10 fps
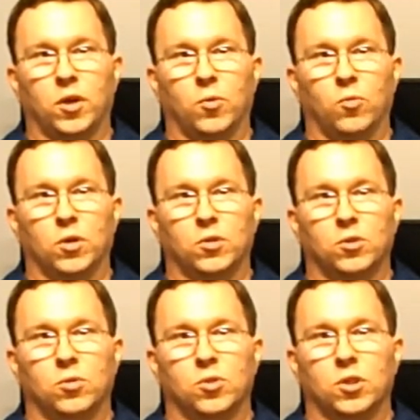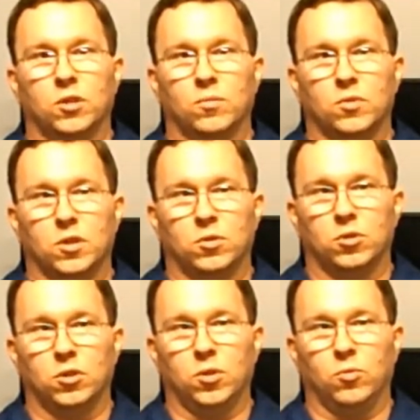We'll get one as soon as it comes in,
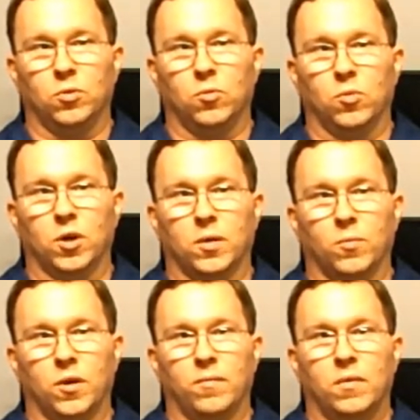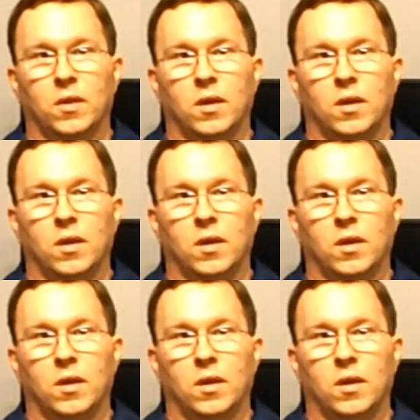show you what we're working with.